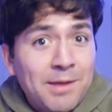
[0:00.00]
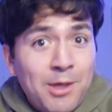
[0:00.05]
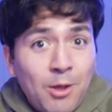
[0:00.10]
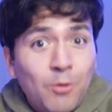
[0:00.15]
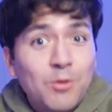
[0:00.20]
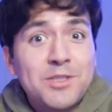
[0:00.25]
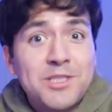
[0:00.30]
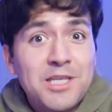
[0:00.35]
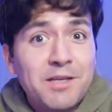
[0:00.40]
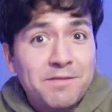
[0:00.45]

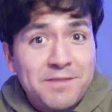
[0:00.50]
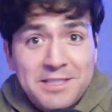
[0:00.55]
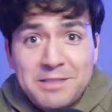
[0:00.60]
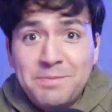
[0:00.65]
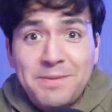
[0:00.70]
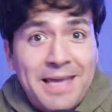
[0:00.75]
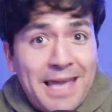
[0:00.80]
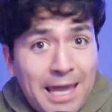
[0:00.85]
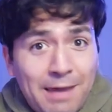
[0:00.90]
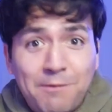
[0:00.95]
guilty of this
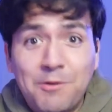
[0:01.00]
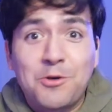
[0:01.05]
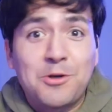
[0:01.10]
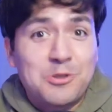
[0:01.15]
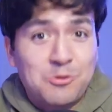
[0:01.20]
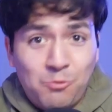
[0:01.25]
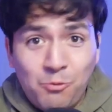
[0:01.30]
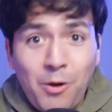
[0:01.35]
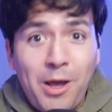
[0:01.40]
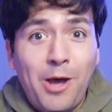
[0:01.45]
behavior
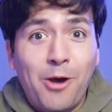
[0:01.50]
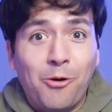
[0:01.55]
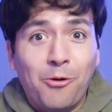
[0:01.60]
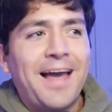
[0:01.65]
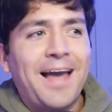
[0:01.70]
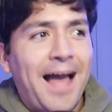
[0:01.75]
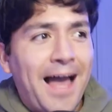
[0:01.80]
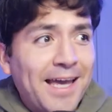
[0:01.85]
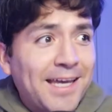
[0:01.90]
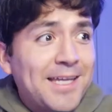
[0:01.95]
as
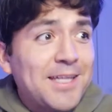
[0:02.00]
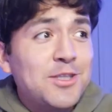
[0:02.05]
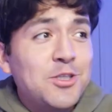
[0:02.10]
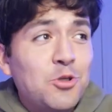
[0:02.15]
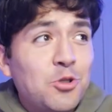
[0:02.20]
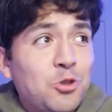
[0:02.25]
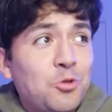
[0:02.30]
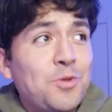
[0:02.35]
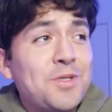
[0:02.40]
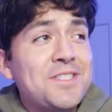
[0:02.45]
well. I can
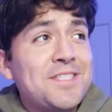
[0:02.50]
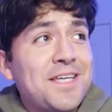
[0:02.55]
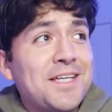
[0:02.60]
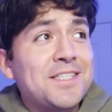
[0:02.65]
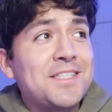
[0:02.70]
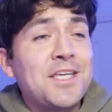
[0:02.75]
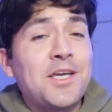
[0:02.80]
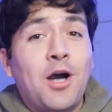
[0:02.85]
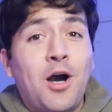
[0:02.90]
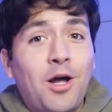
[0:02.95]
do
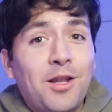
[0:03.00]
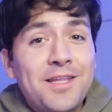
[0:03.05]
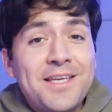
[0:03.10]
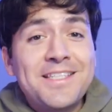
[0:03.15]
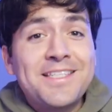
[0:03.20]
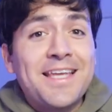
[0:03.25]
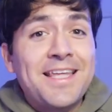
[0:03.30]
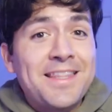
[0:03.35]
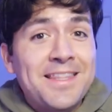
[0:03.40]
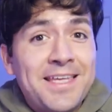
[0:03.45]
360
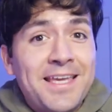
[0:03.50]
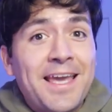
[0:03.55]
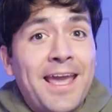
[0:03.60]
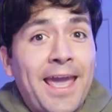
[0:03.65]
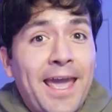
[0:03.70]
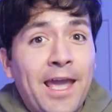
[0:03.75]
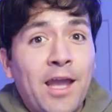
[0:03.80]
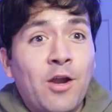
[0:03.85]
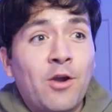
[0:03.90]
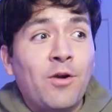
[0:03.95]
ollies in the
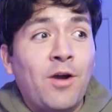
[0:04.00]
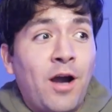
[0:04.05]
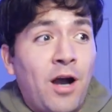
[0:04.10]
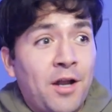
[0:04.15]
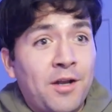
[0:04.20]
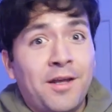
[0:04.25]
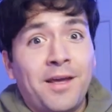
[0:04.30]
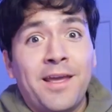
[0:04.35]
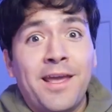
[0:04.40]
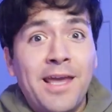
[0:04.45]
air
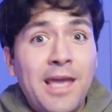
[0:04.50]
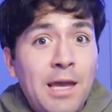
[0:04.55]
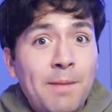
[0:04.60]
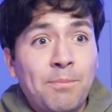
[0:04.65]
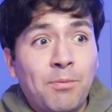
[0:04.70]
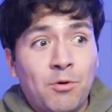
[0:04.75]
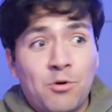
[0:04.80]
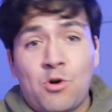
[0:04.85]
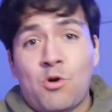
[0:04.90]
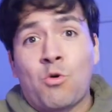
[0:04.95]
on a hip
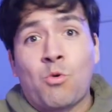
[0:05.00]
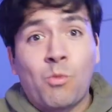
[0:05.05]
or a